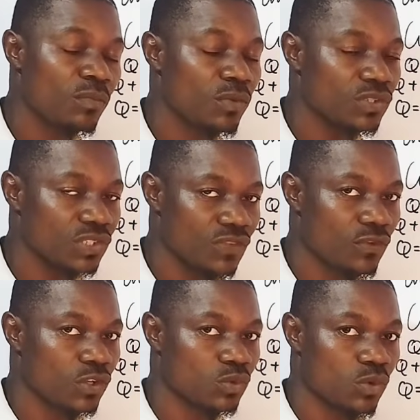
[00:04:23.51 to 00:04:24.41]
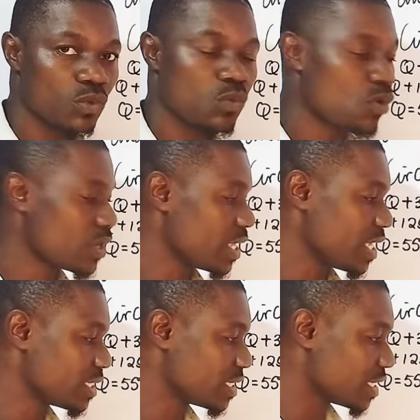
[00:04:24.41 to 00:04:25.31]
must give us what?
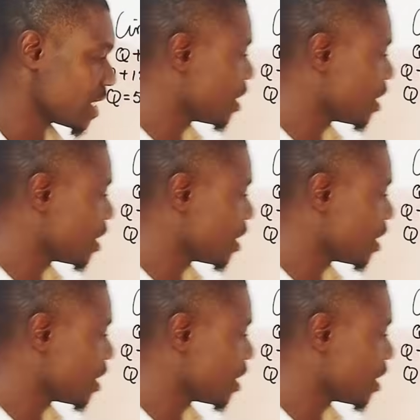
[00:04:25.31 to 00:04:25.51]
180.